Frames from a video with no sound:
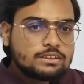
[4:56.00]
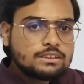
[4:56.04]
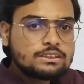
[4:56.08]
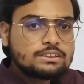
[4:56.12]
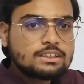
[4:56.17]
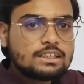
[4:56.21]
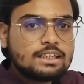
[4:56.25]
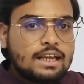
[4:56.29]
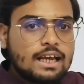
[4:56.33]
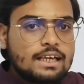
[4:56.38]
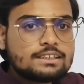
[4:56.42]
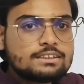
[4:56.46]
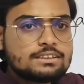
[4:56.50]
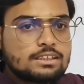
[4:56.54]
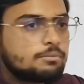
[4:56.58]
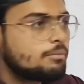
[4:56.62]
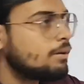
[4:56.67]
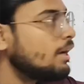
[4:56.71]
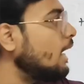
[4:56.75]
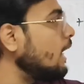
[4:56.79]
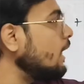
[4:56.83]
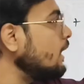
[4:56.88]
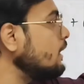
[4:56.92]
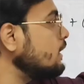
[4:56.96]
which is the last term.
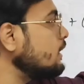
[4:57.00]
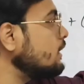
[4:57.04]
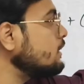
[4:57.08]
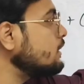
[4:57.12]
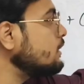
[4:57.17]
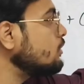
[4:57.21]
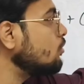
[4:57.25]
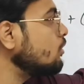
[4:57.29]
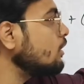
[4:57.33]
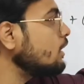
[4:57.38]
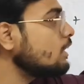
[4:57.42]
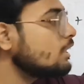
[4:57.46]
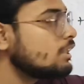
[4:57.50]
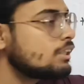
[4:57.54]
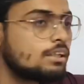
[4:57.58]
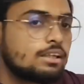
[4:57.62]
N is denoting